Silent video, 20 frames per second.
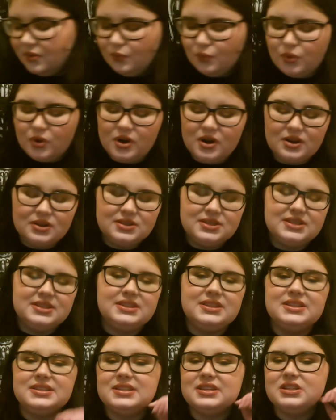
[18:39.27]
product,
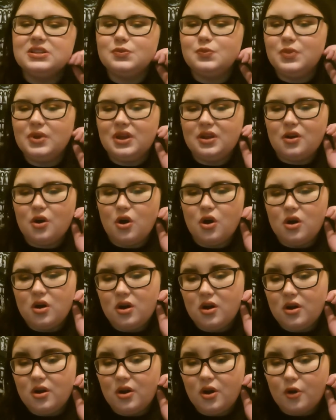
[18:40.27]
this has been
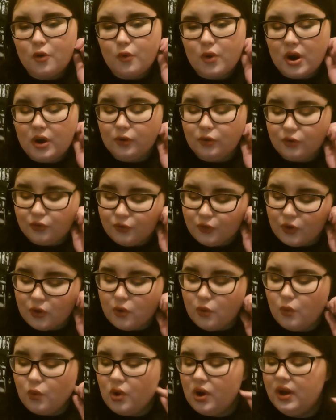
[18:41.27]
around for
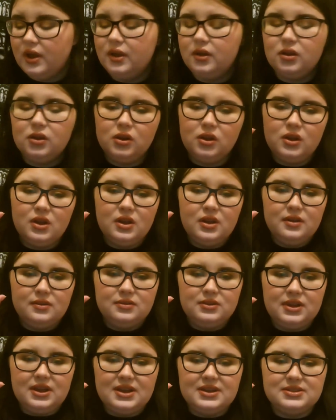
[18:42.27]
a while,
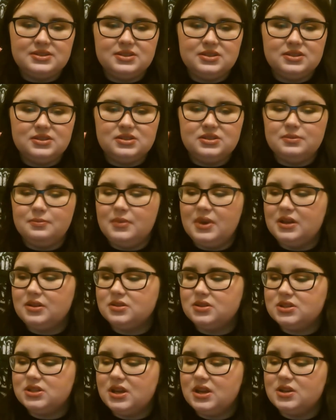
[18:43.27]
the Essence
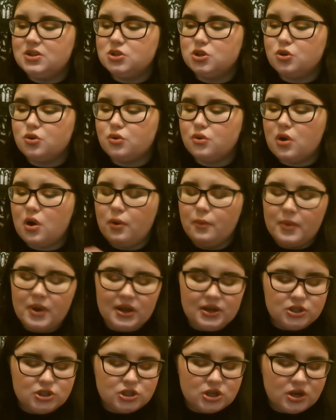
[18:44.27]
Melted Chrome
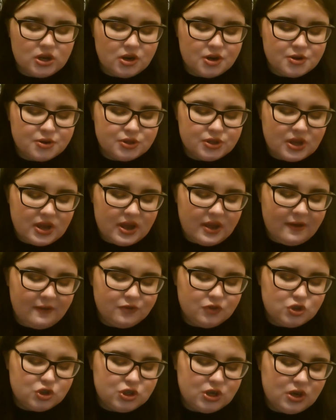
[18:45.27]
eyeshadows. I
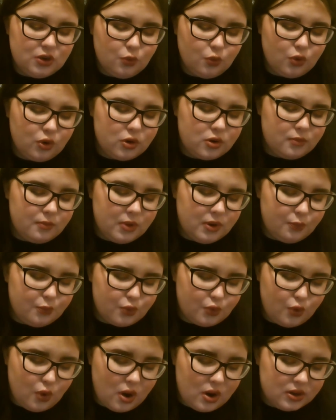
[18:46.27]
have the shade Warm
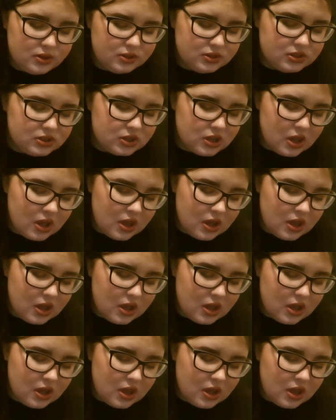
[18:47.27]
Bronze.